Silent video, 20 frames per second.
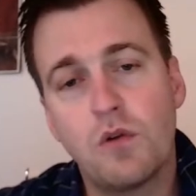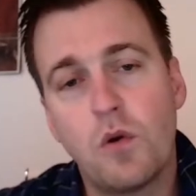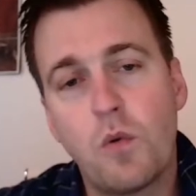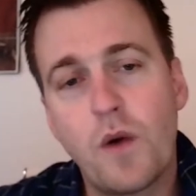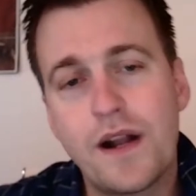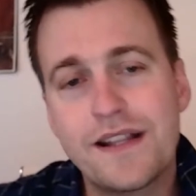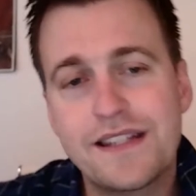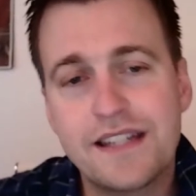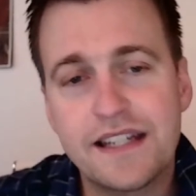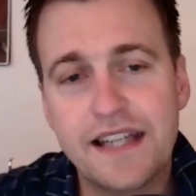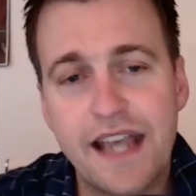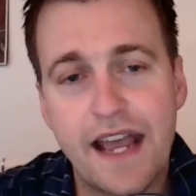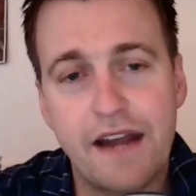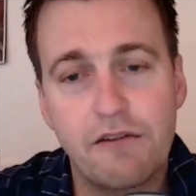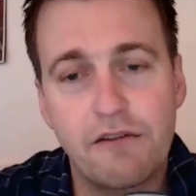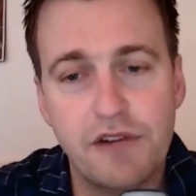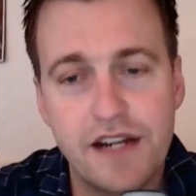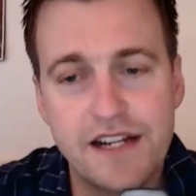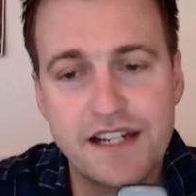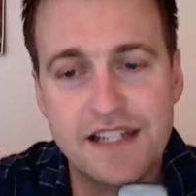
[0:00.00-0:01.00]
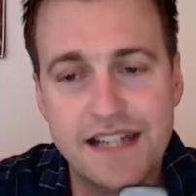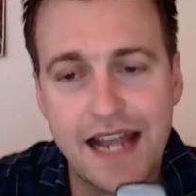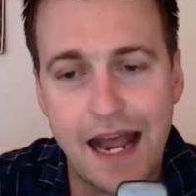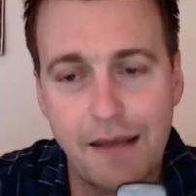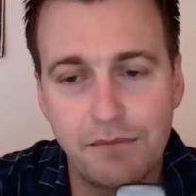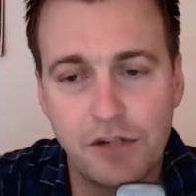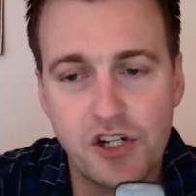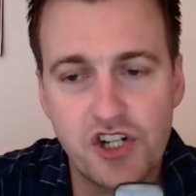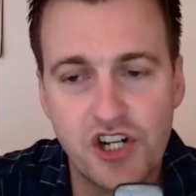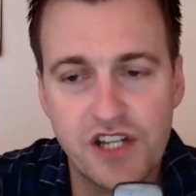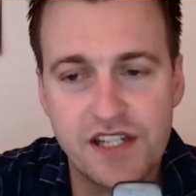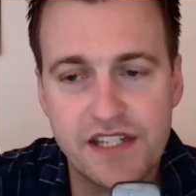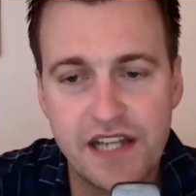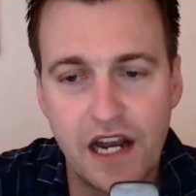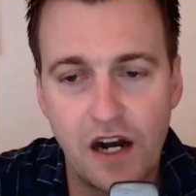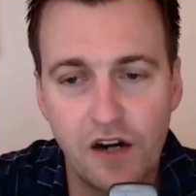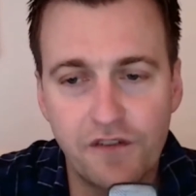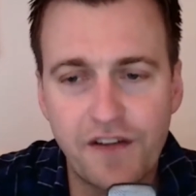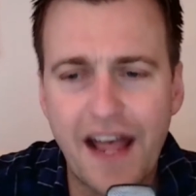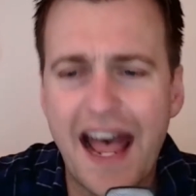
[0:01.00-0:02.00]
once again reestablish
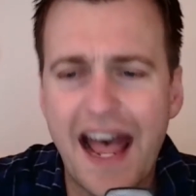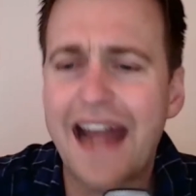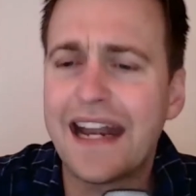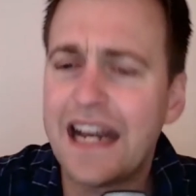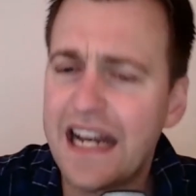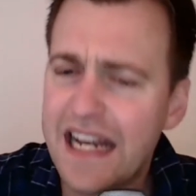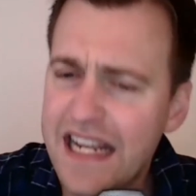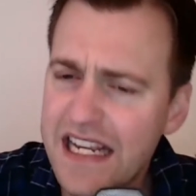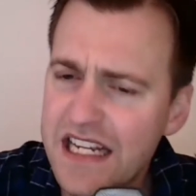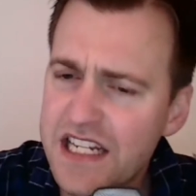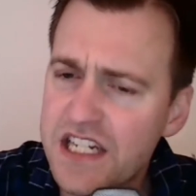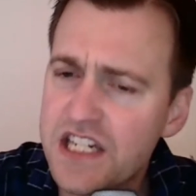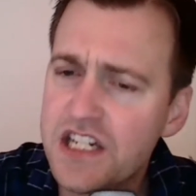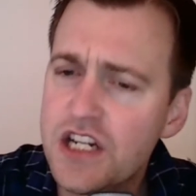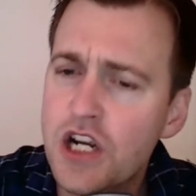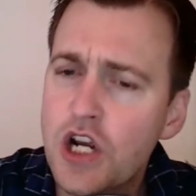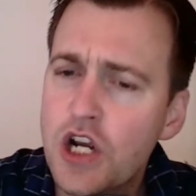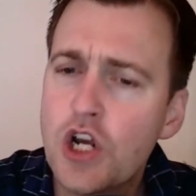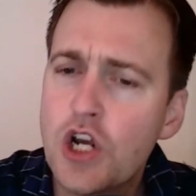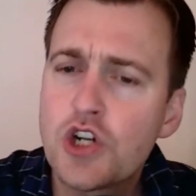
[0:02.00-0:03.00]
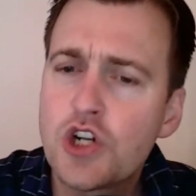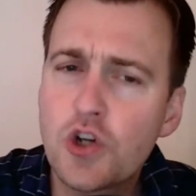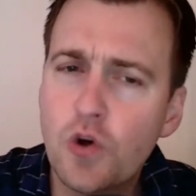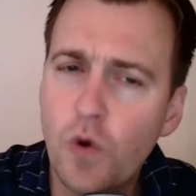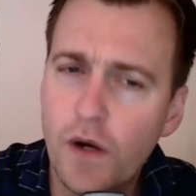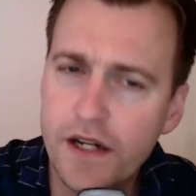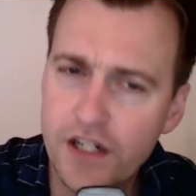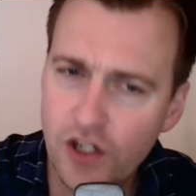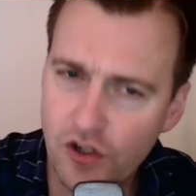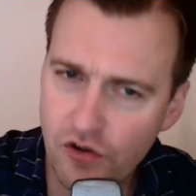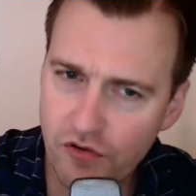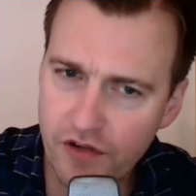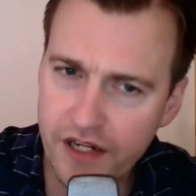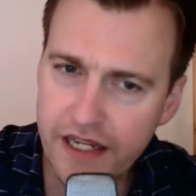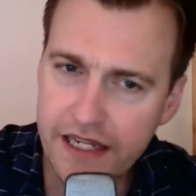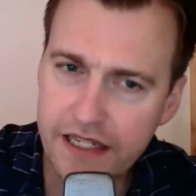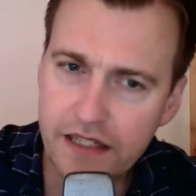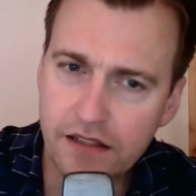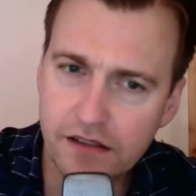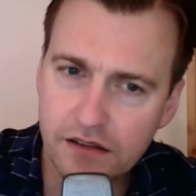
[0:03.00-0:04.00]
itself, at least to a
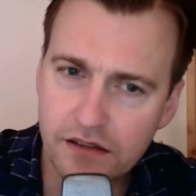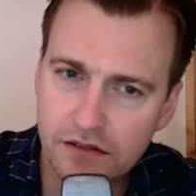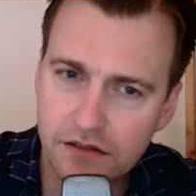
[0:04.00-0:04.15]
degree,